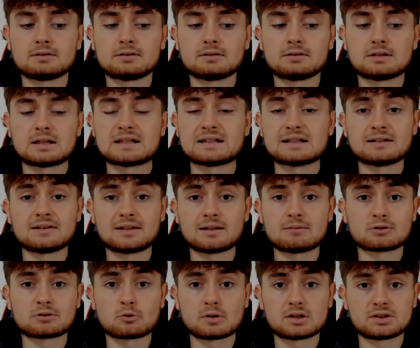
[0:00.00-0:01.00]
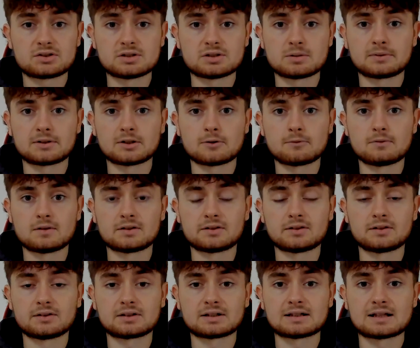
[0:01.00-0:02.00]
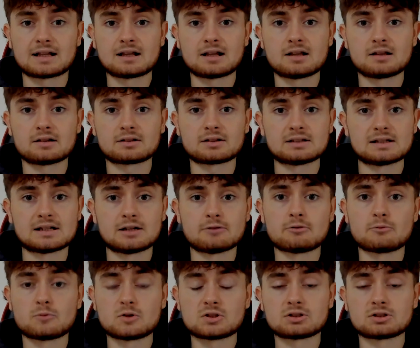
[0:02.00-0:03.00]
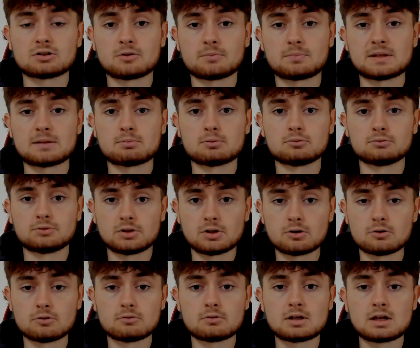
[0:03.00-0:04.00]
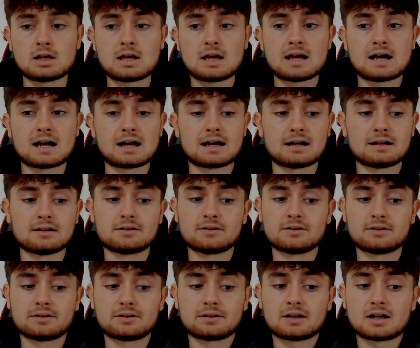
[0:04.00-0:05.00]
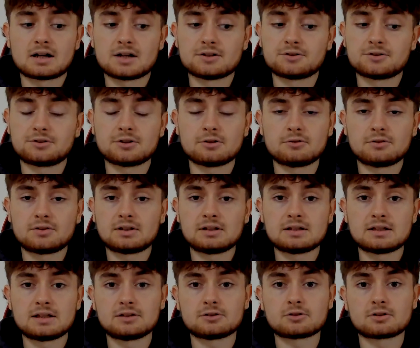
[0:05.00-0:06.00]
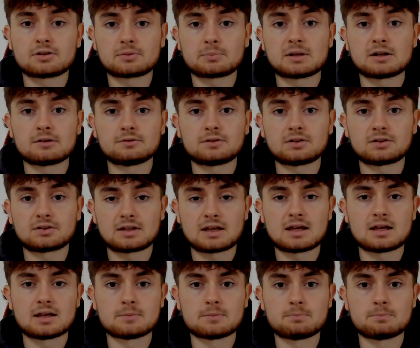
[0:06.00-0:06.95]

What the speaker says: he didn't seem to question himself versus Canelo, in which a lot of people do. And I just don't see that he's going to be able to scare